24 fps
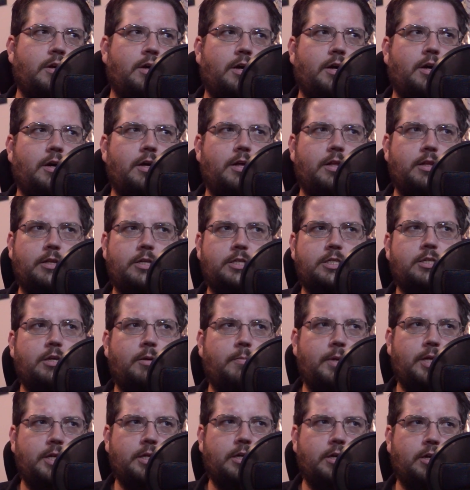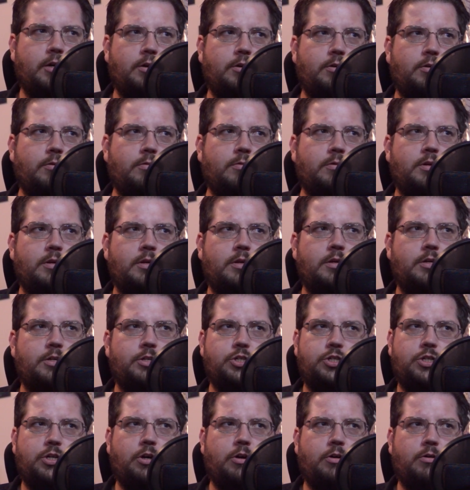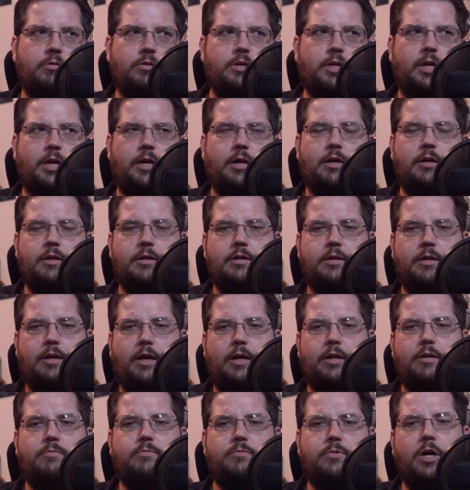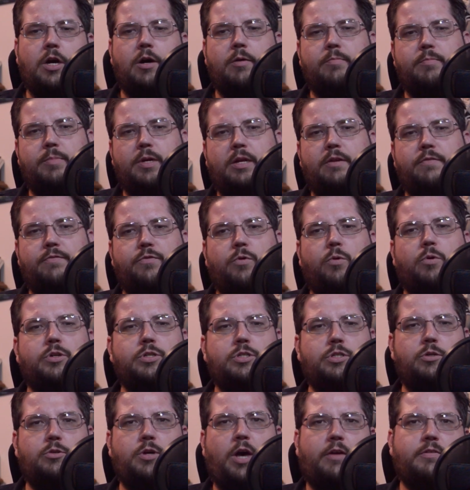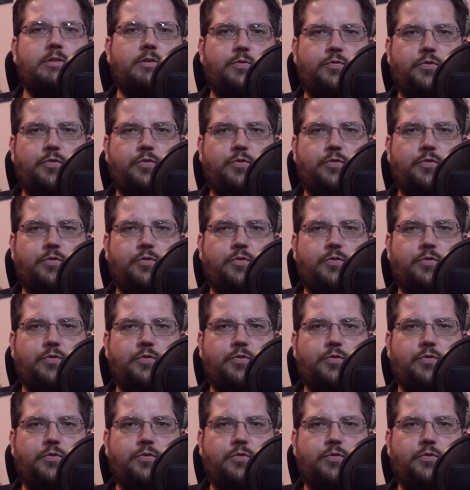uh, at least Emilico, Sean, and, and Rum being forced to have to